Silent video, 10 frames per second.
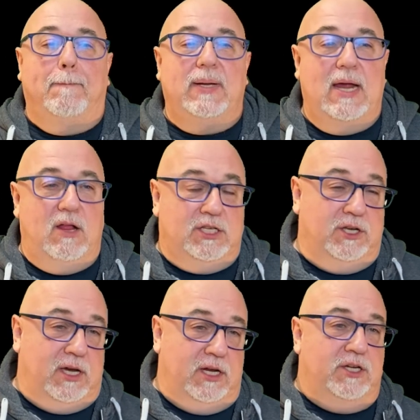But now let's
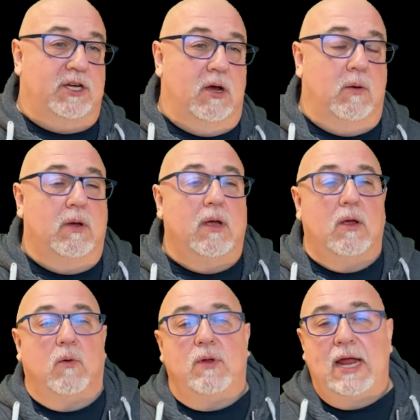look at a show.
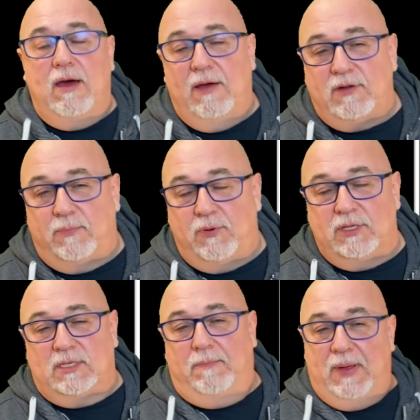We now have to
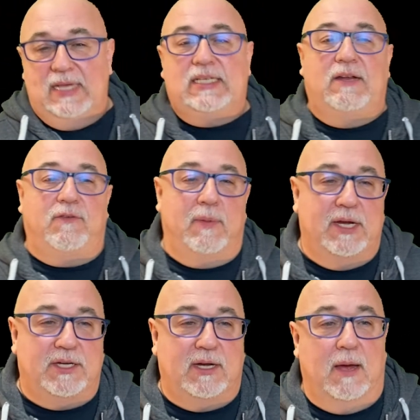put some basic
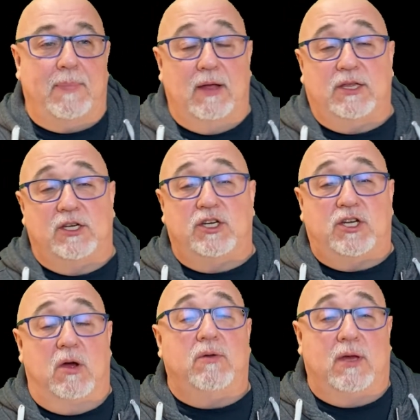information about this
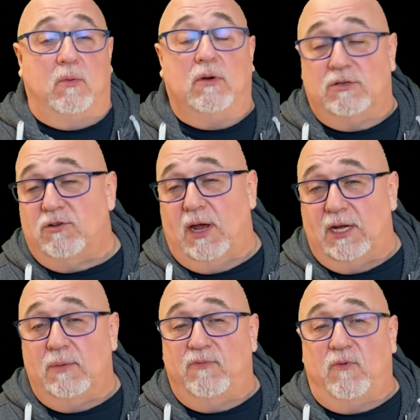show that we're
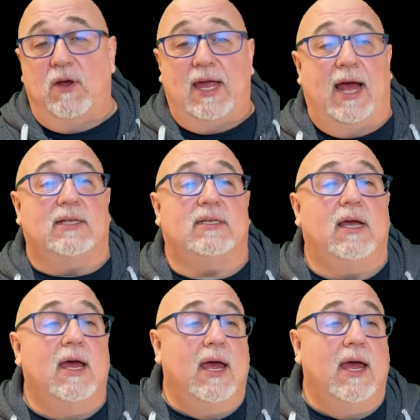trying to forecast.